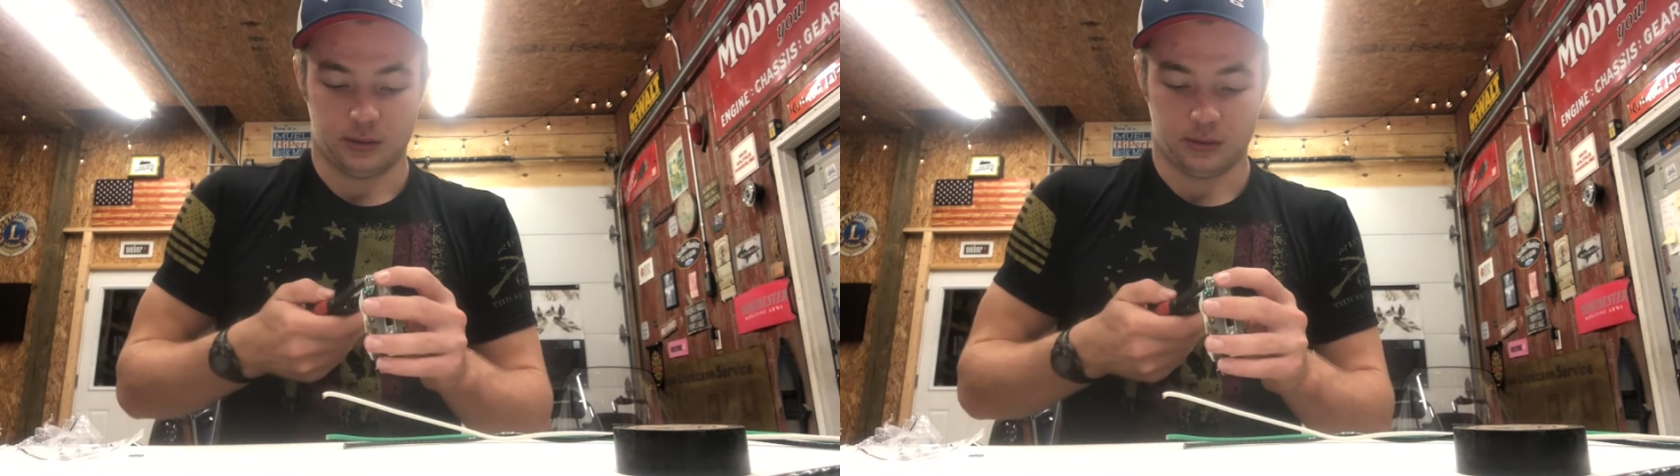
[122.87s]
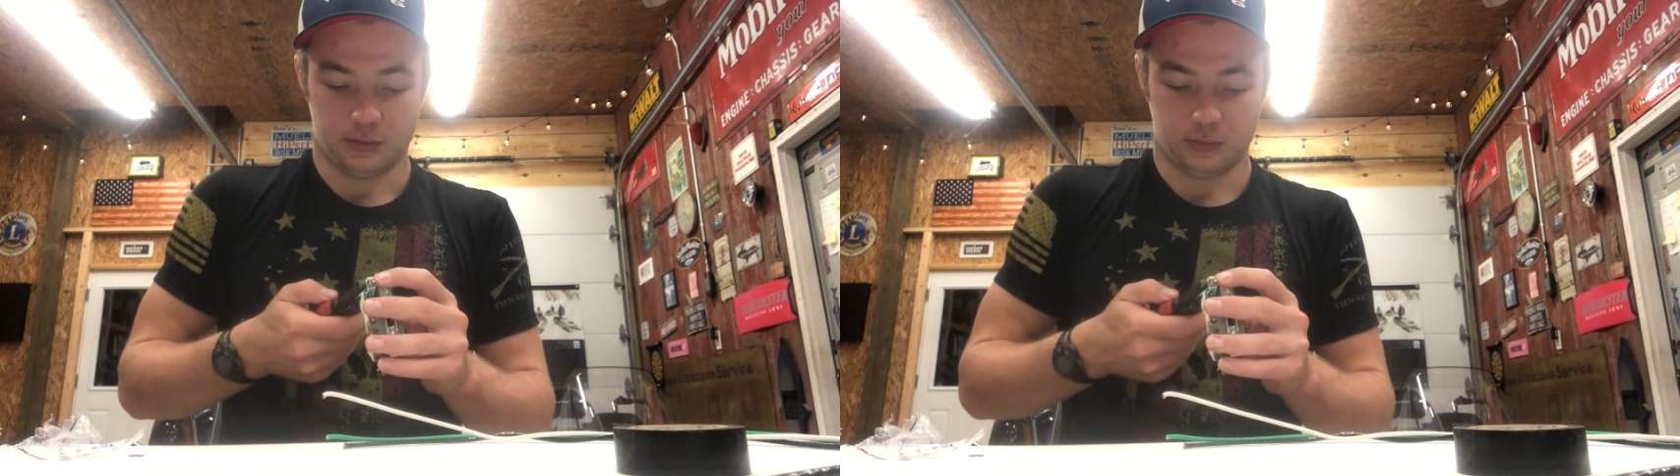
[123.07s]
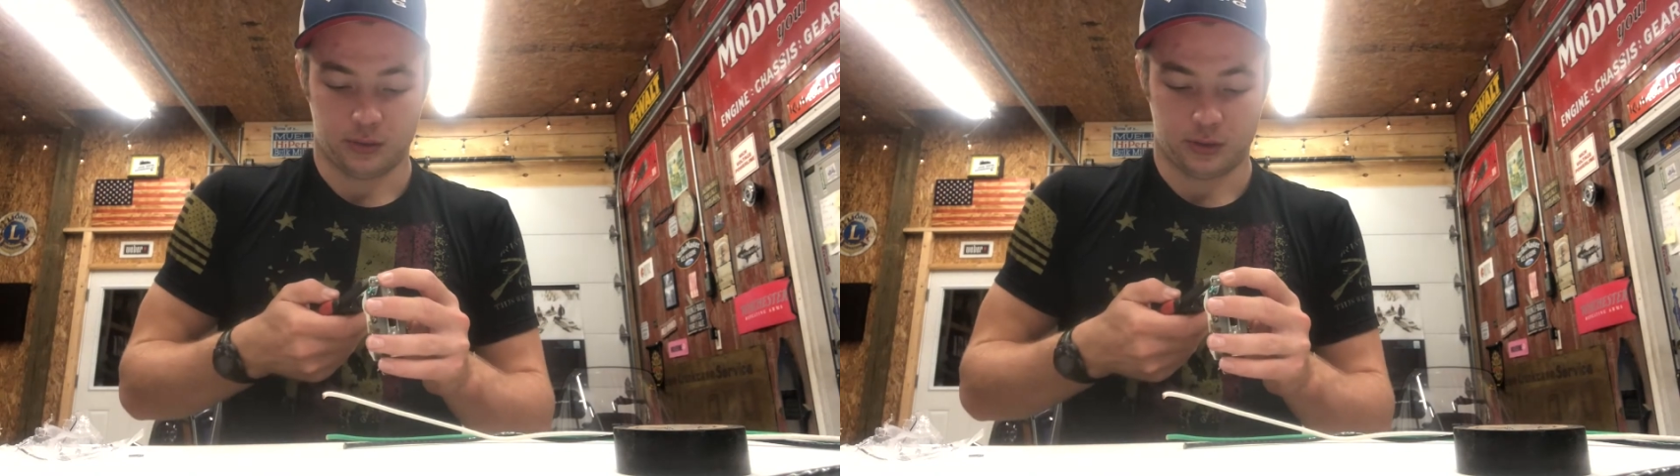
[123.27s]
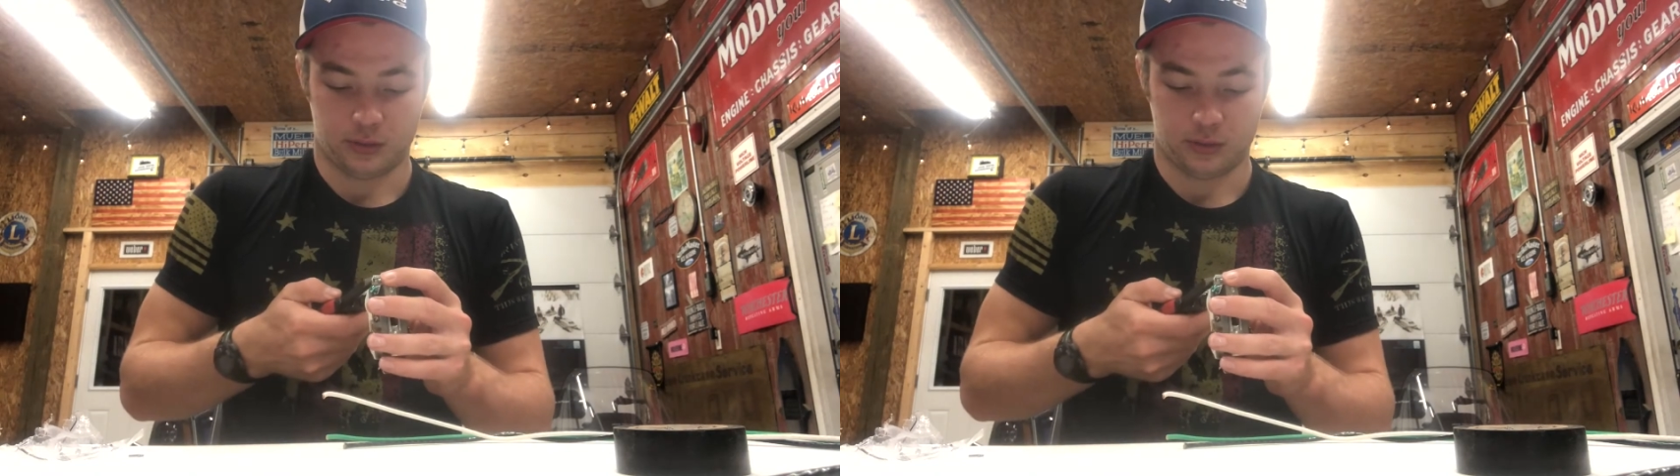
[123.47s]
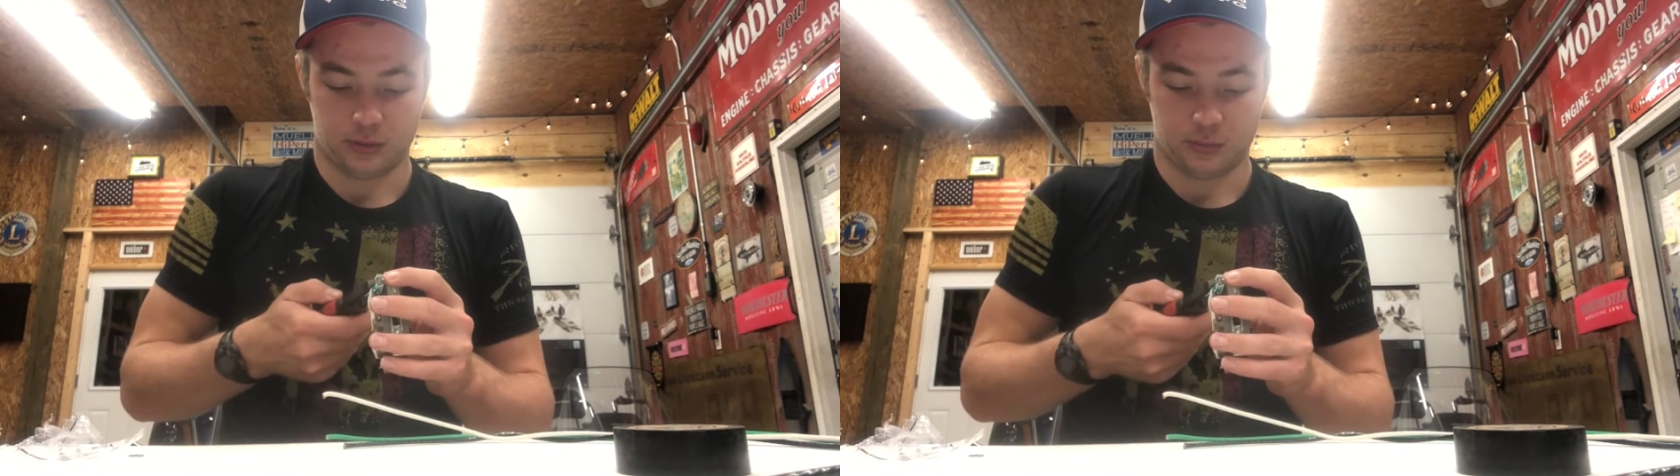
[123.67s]
our wire
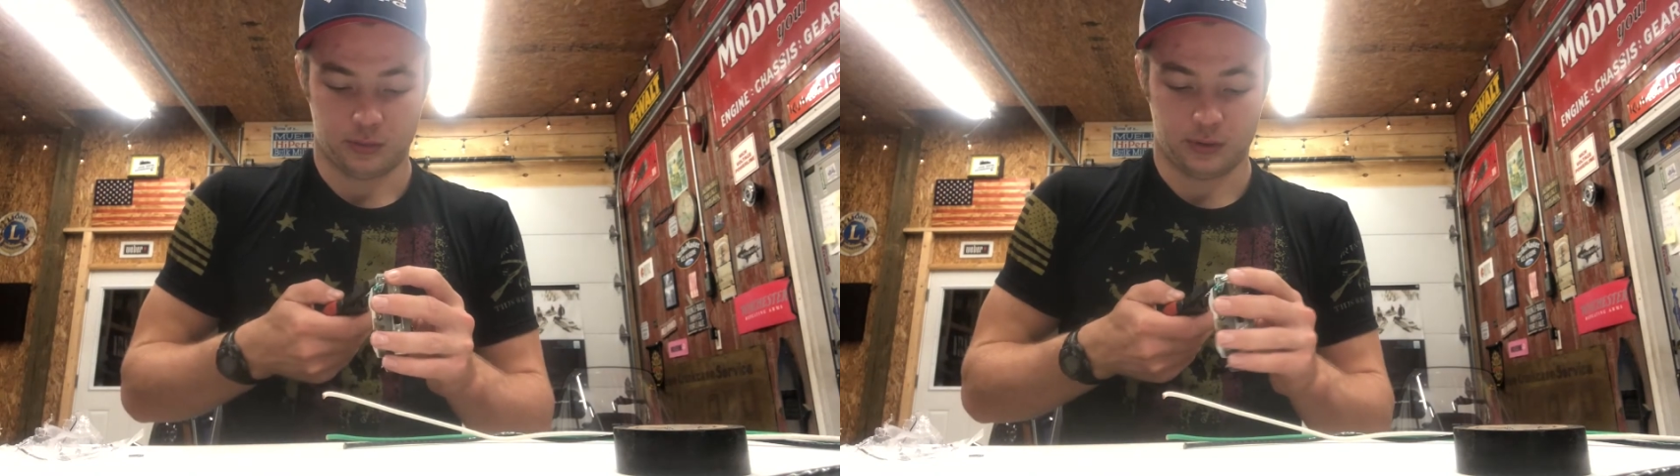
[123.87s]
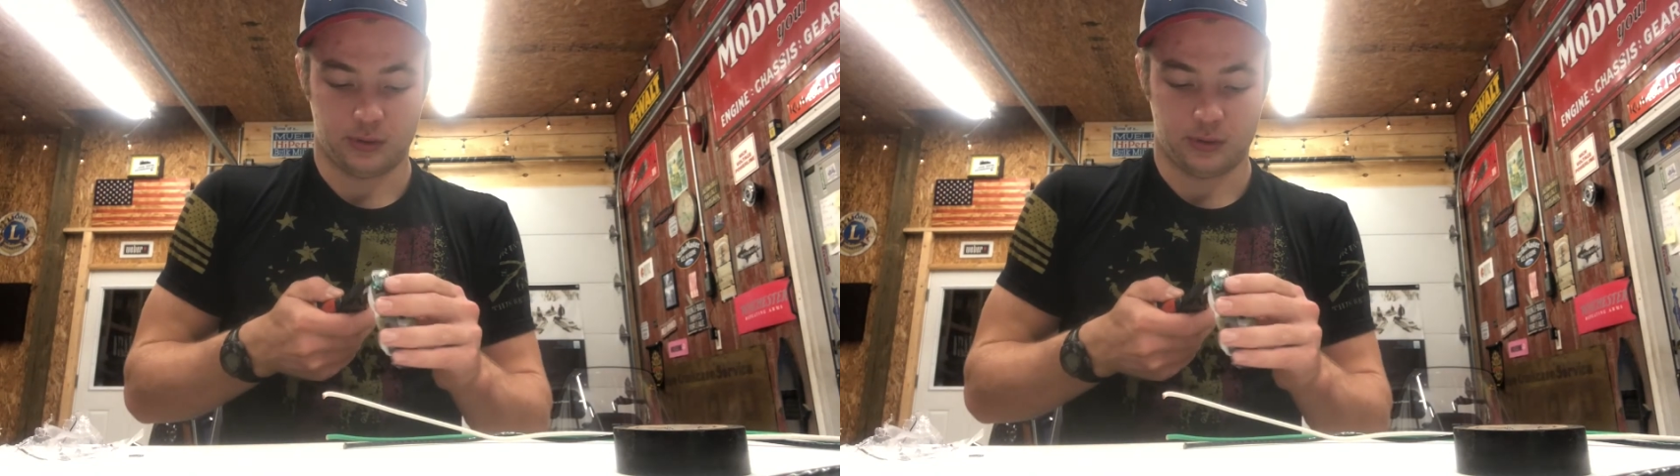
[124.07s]
strippers,